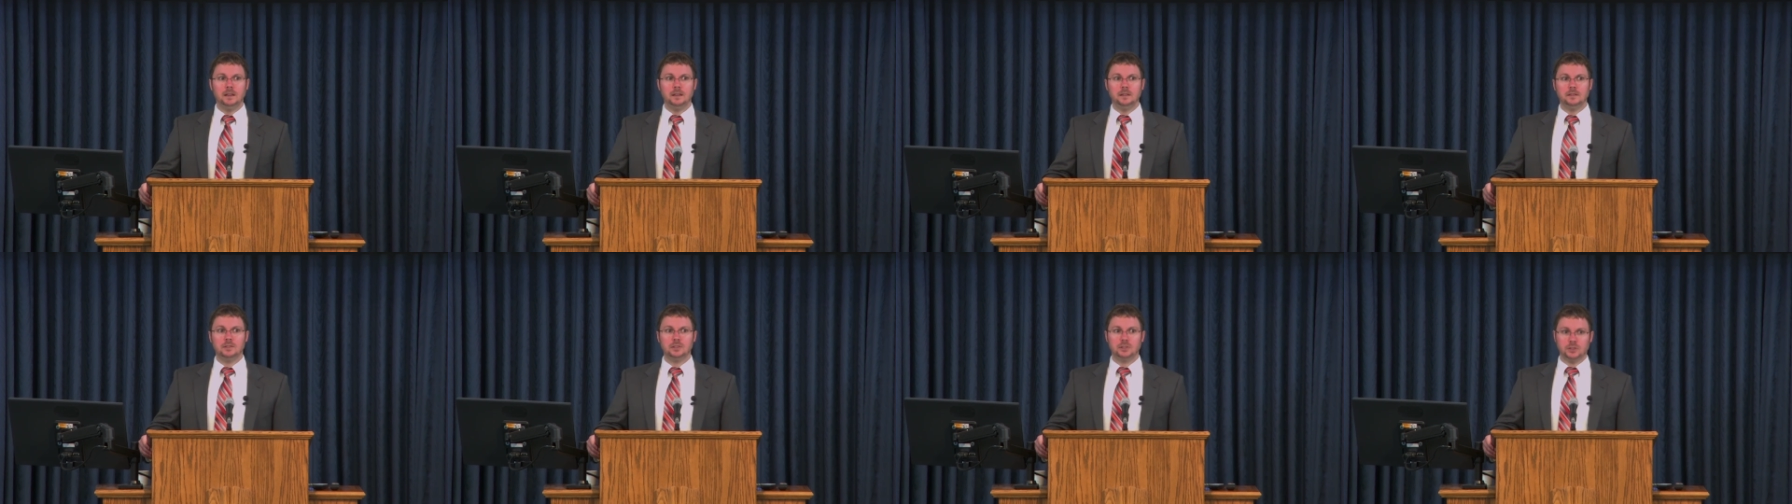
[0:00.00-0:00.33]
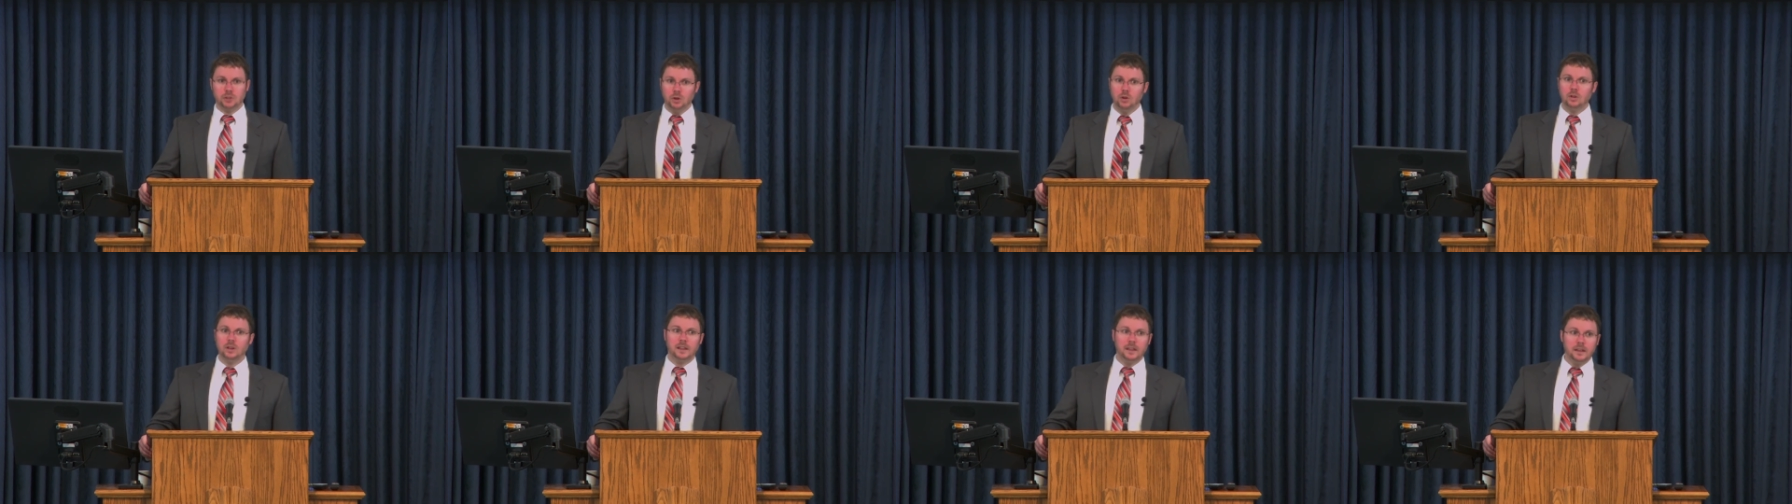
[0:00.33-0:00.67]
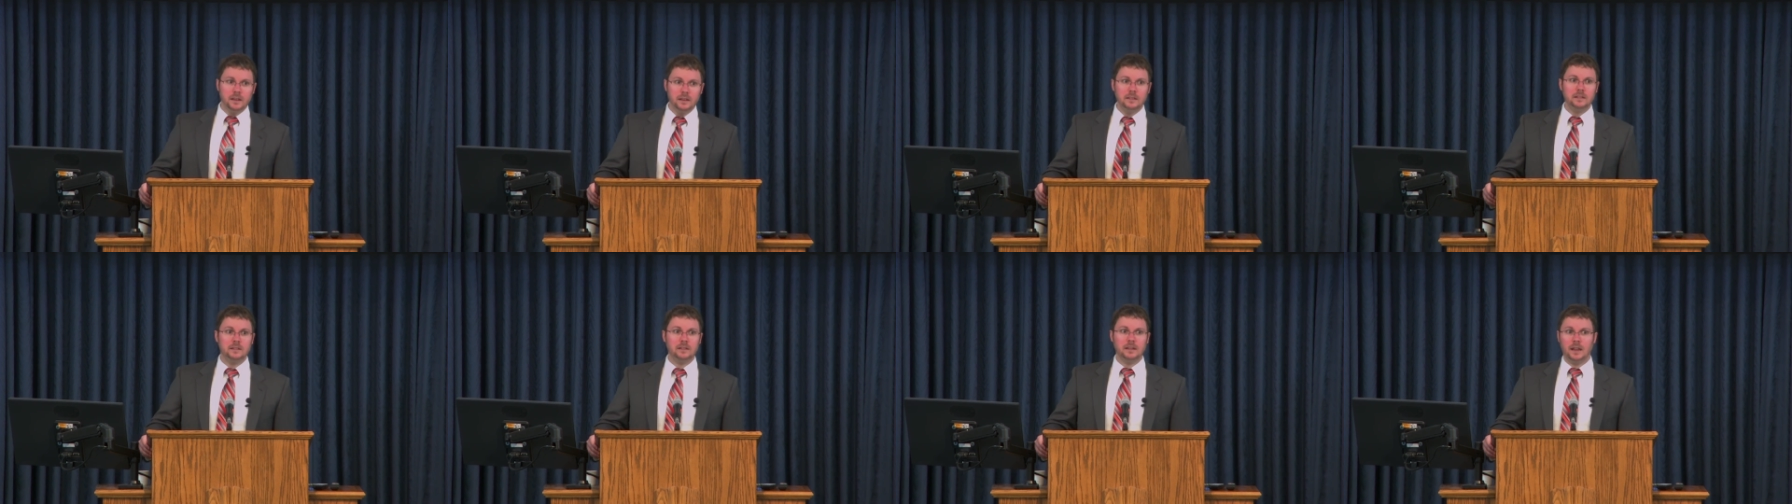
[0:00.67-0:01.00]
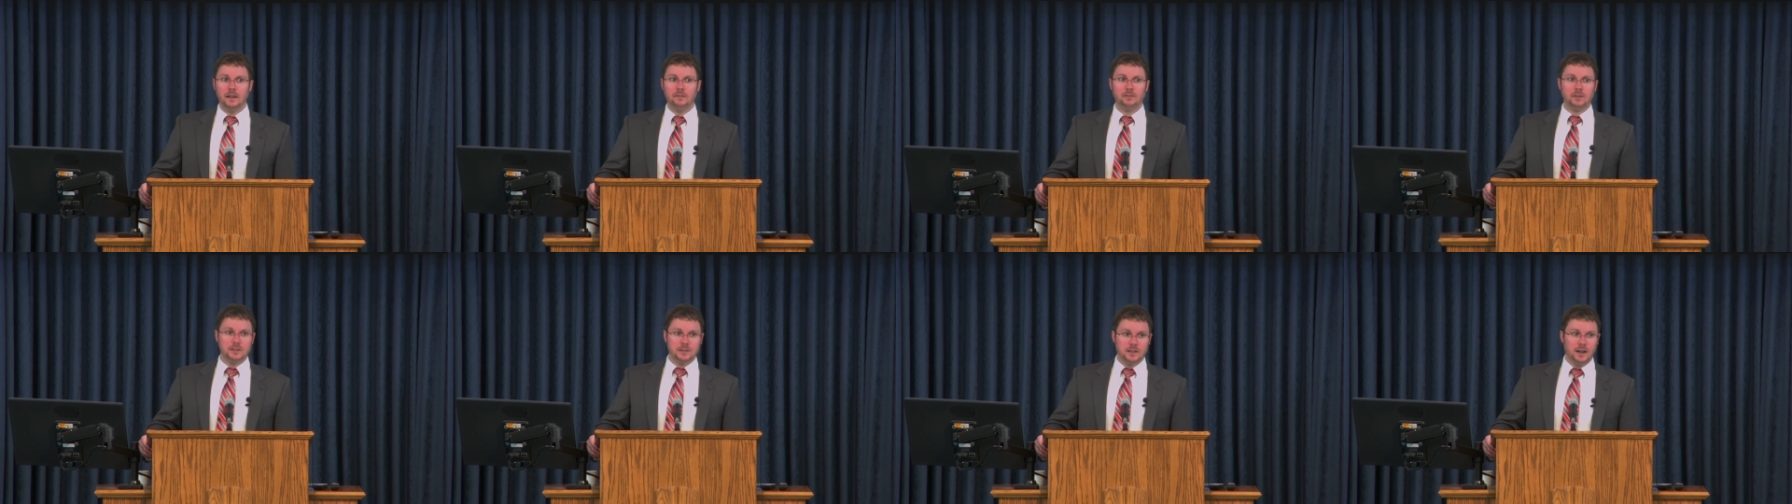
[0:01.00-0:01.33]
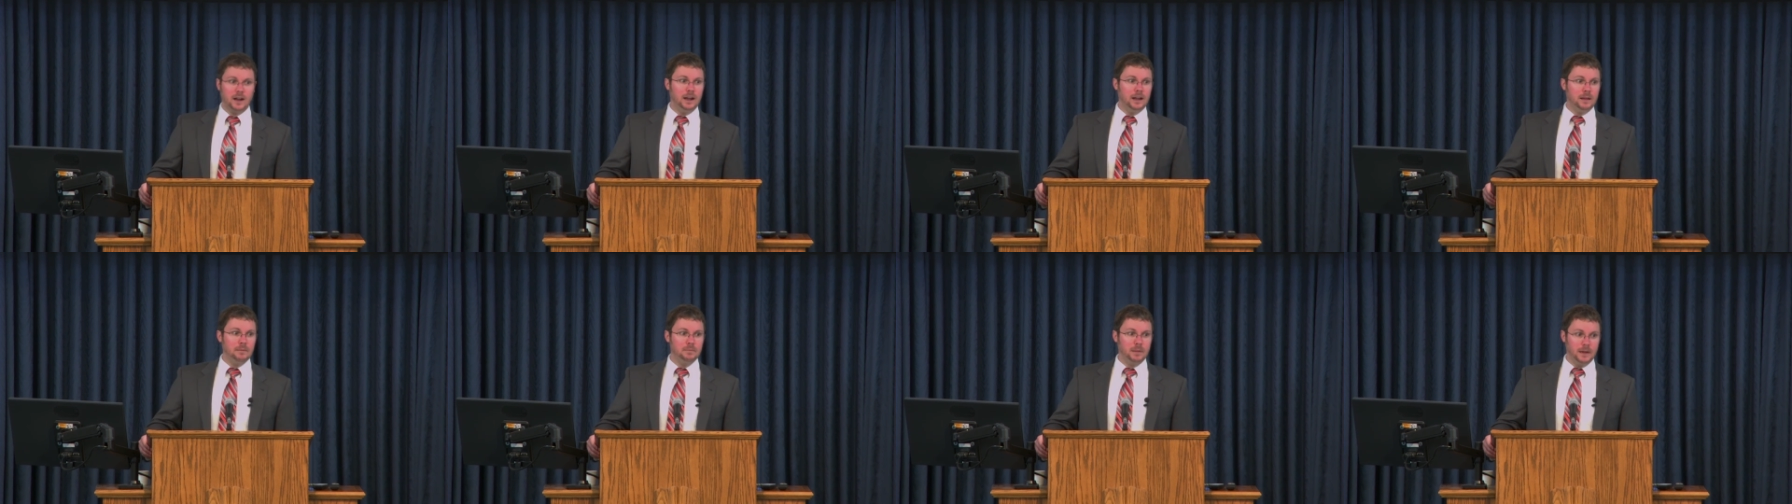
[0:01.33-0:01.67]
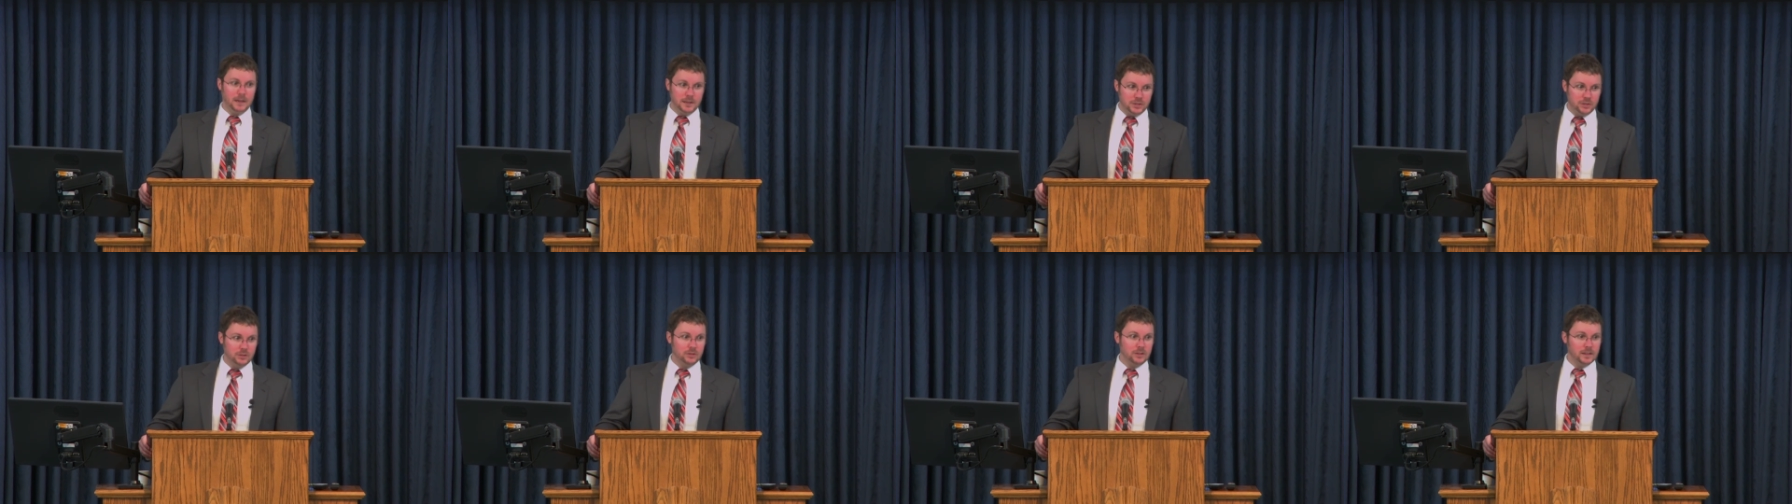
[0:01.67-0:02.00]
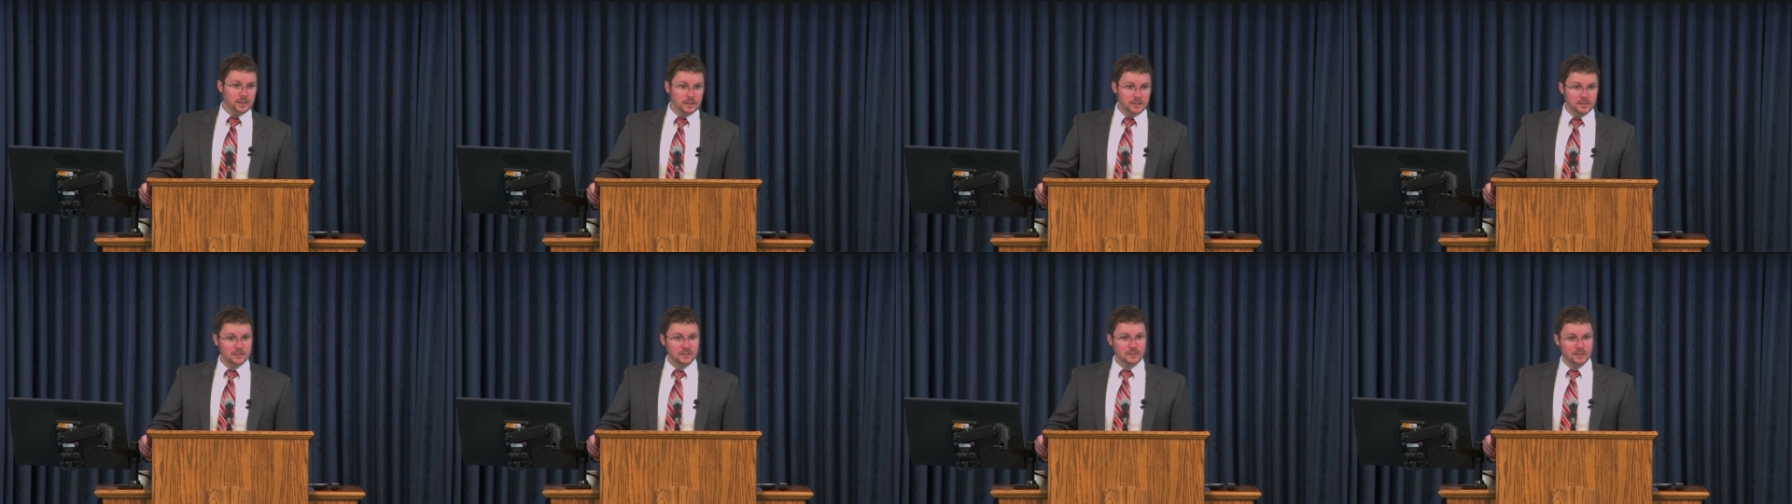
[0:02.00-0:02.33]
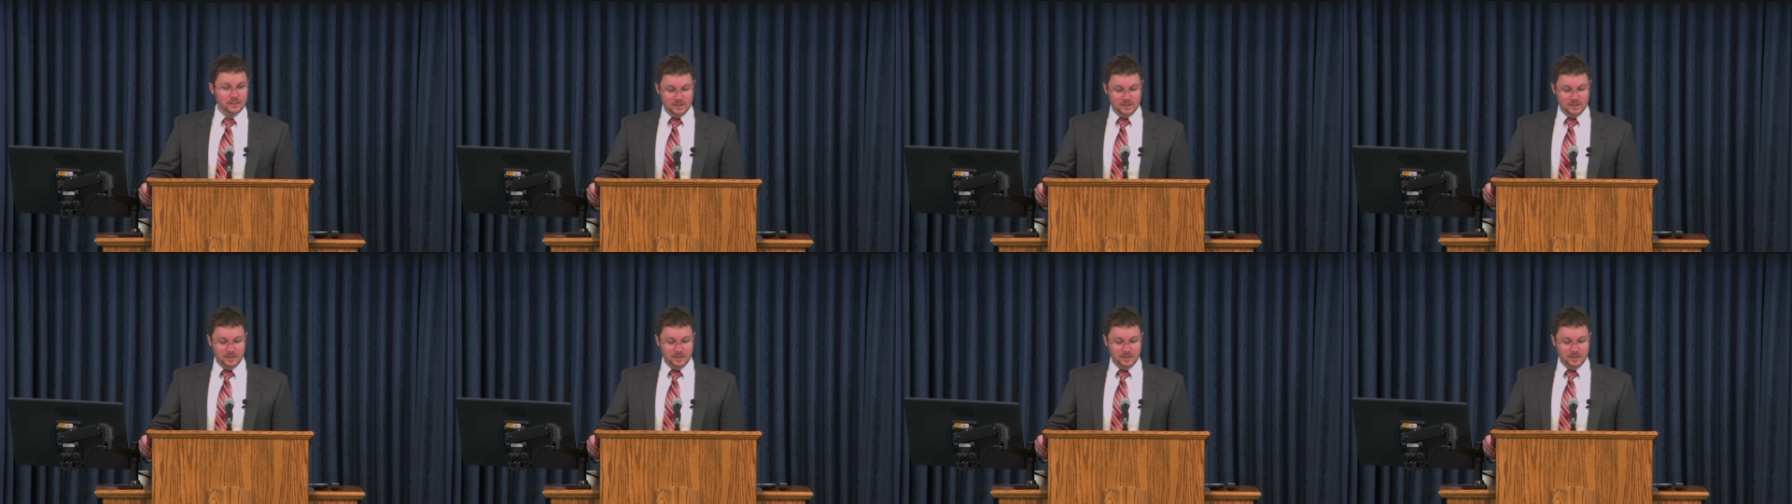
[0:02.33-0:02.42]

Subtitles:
stolen every time by Judas.